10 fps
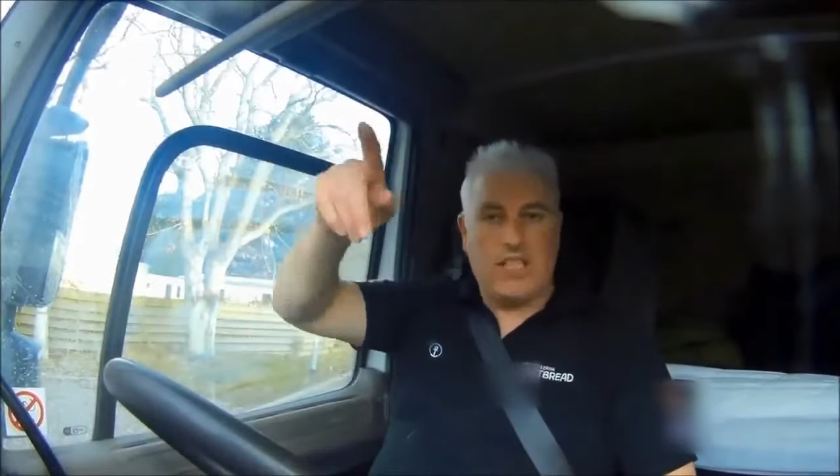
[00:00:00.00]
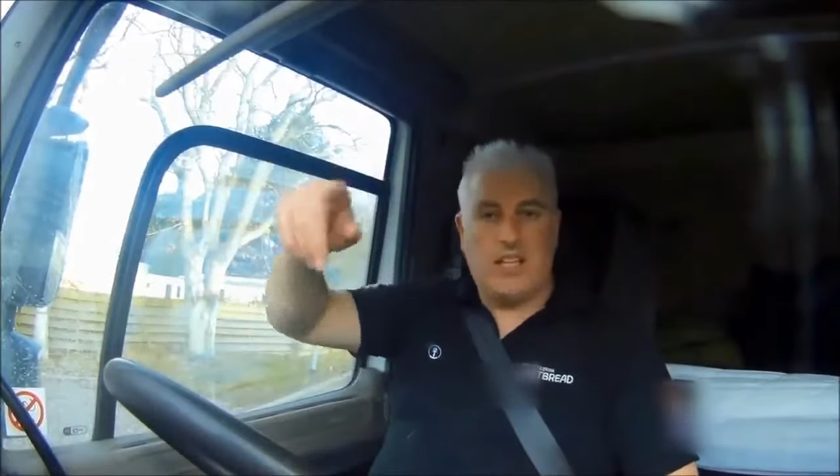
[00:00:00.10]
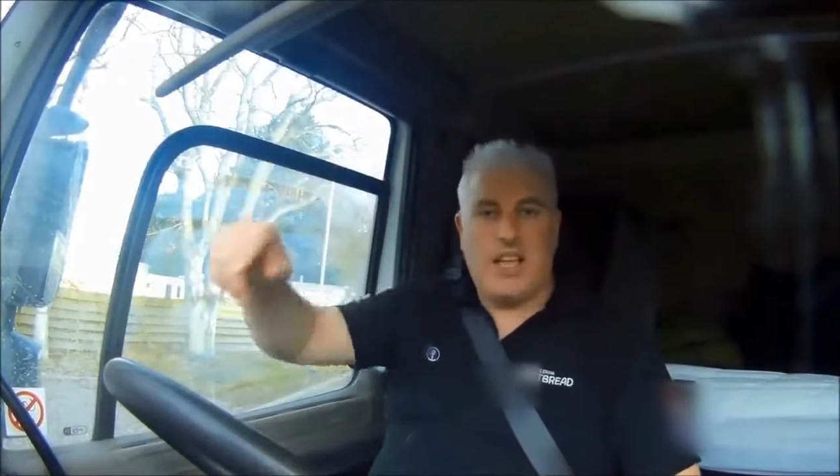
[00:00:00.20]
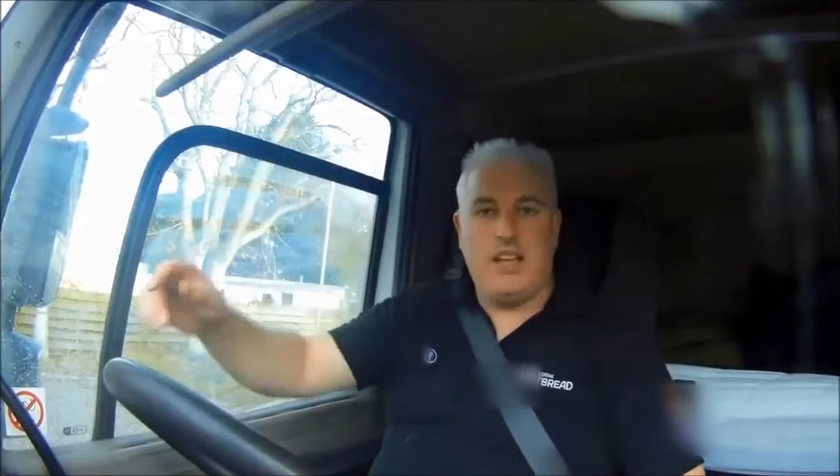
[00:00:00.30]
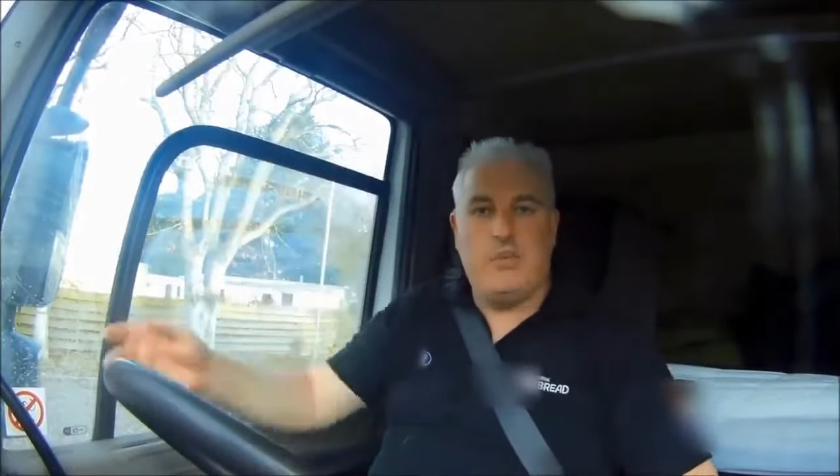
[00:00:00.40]

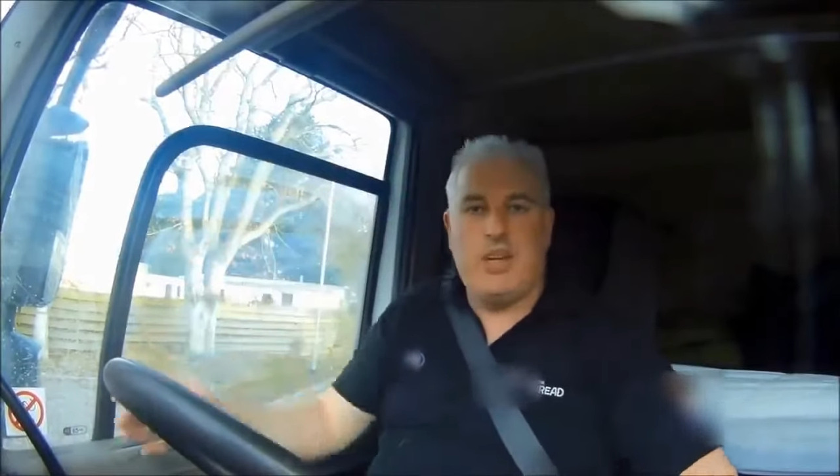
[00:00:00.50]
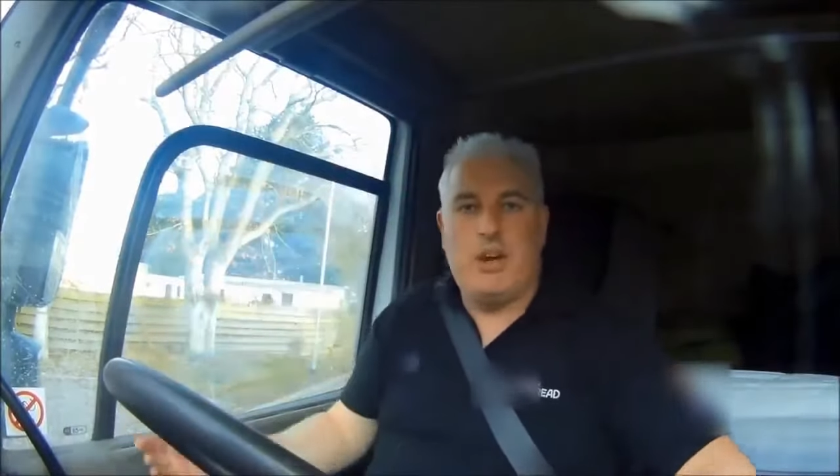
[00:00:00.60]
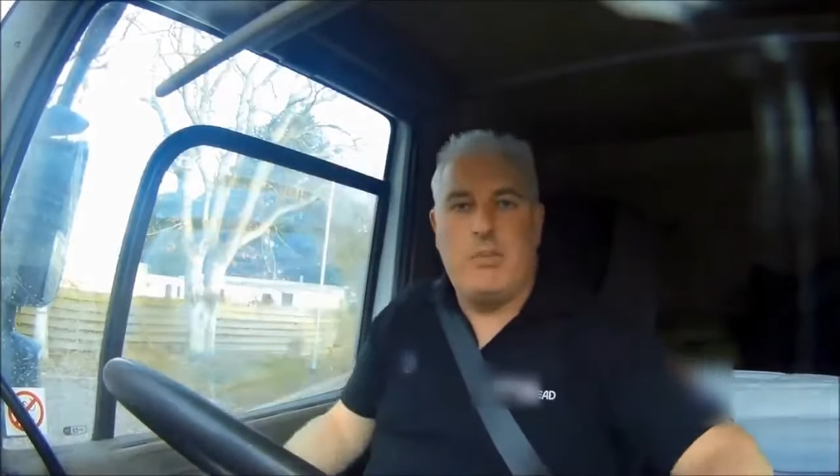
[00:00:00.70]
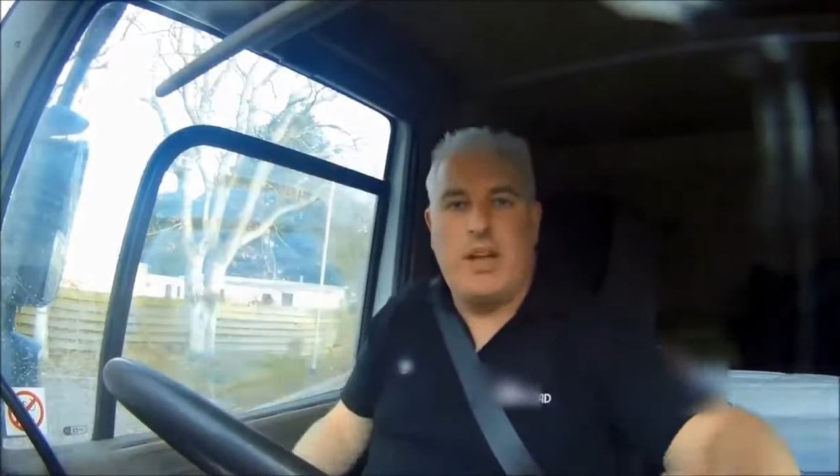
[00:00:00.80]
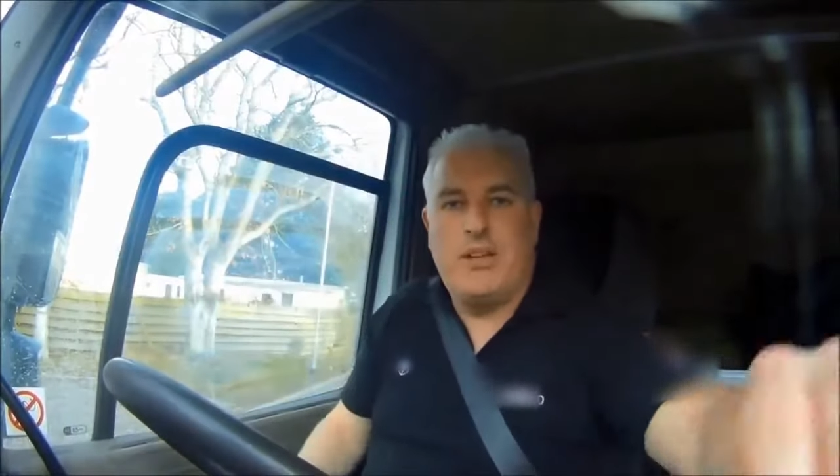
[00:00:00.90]
Right, get your
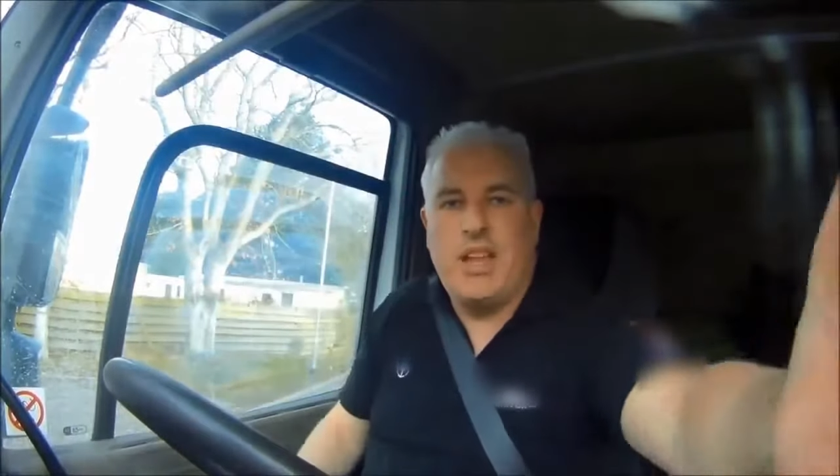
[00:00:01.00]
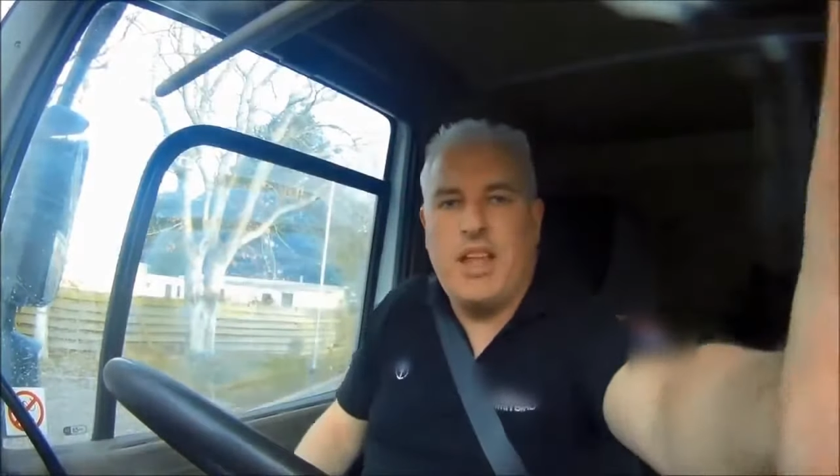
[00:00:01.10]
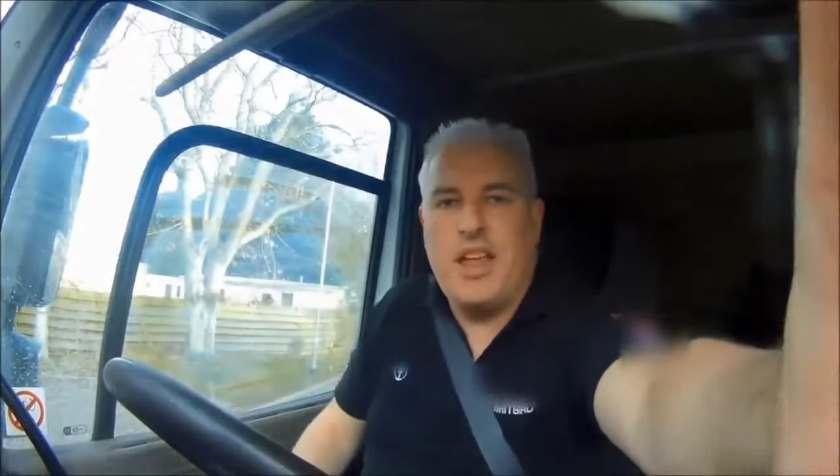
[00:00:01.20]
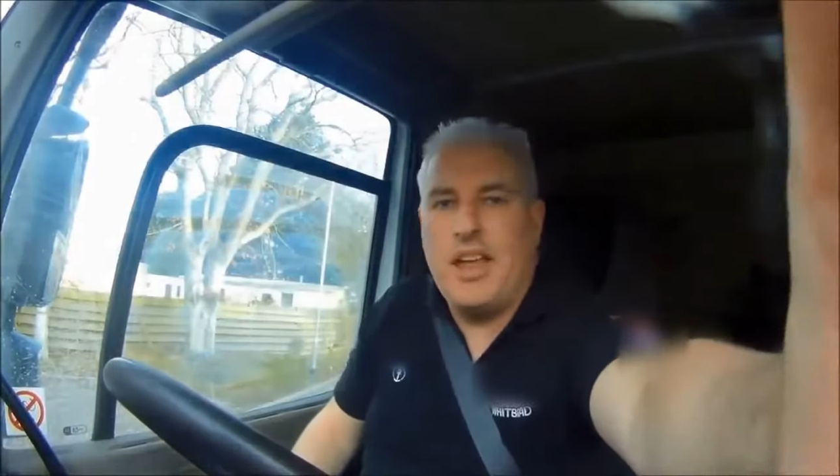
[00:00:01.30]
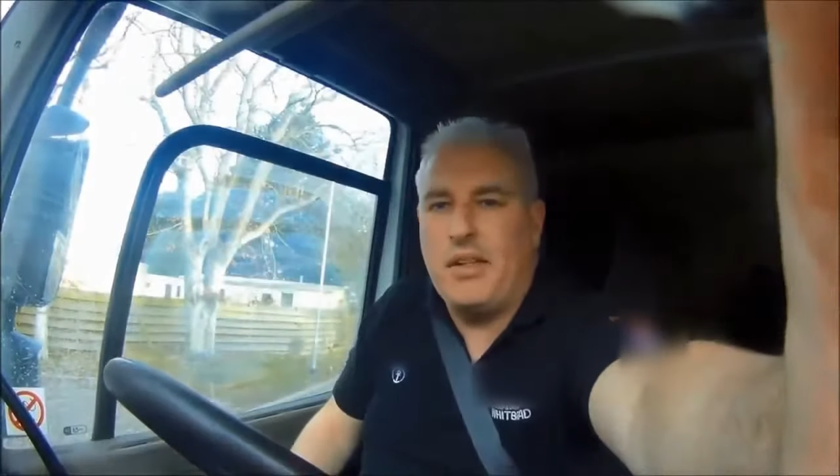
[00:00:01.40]
rig up in
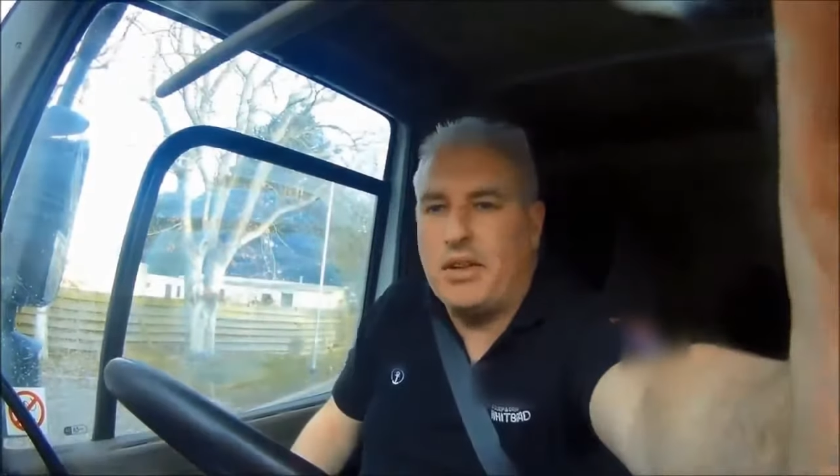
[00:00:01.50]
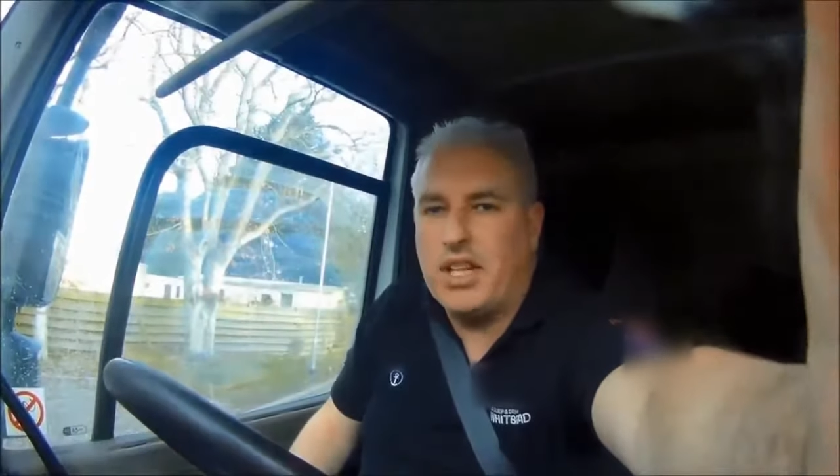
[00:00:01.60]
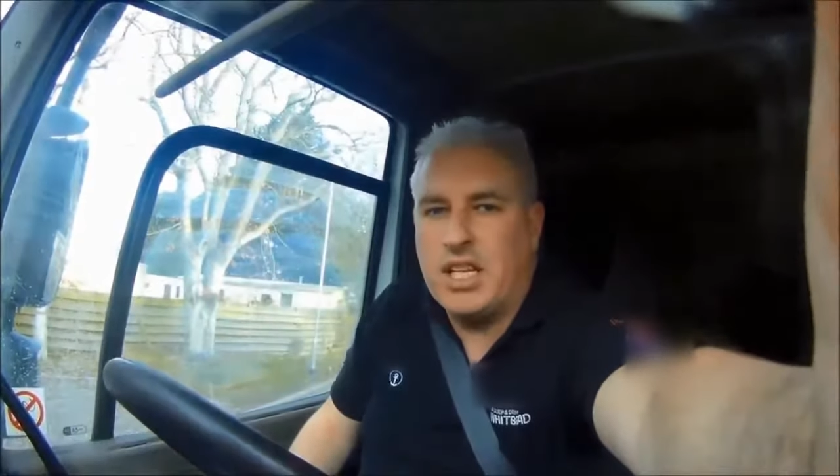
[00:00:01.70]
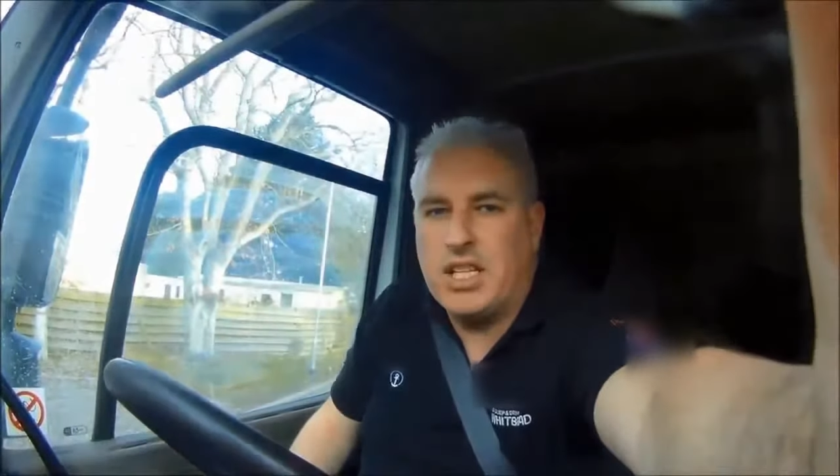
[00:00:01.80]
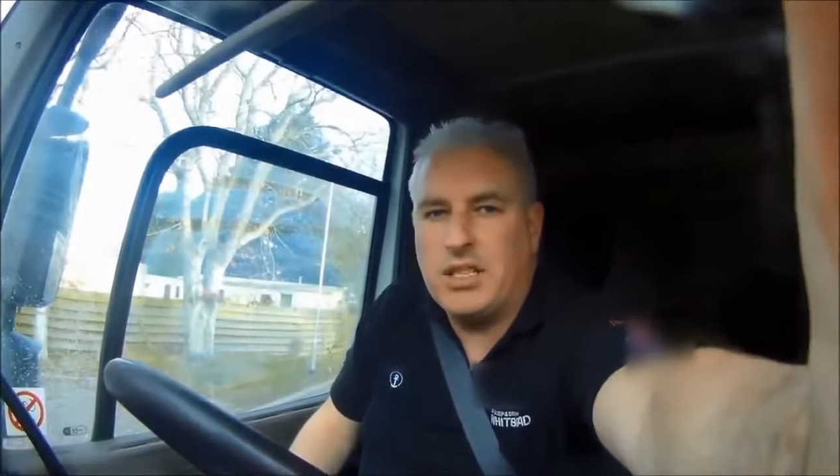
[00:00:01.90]
Loch
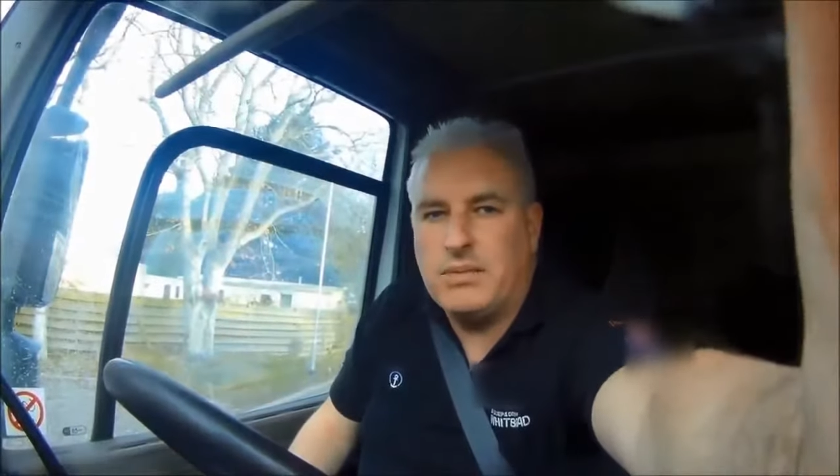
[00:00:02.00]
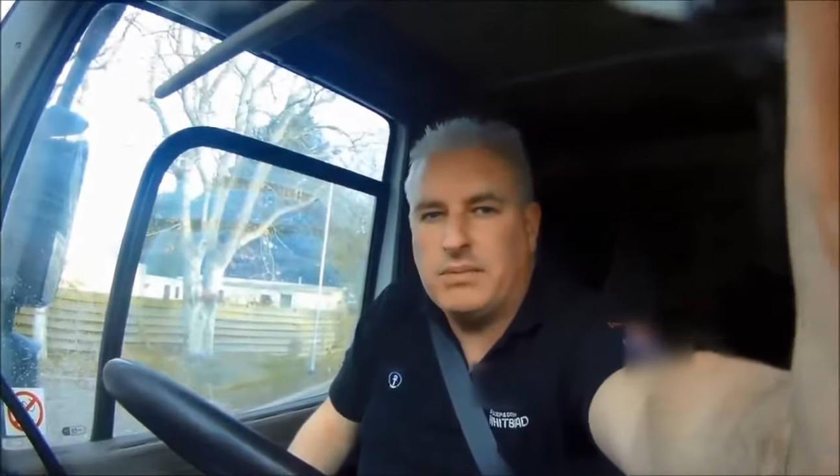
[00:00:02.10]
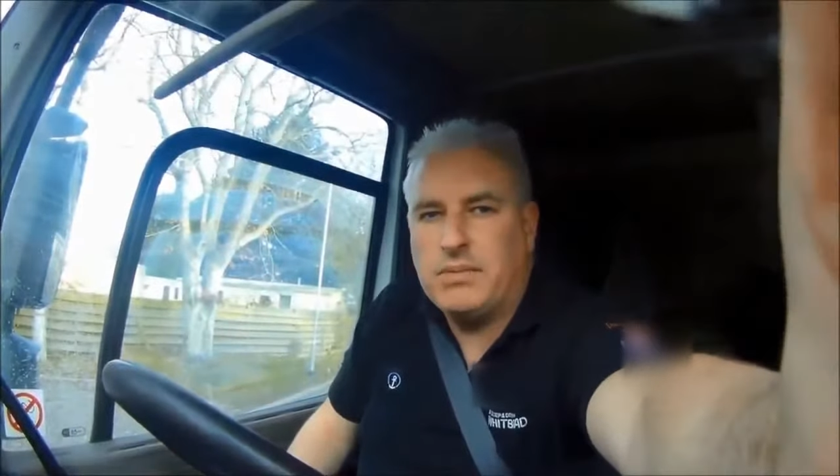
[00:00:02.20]
Ness.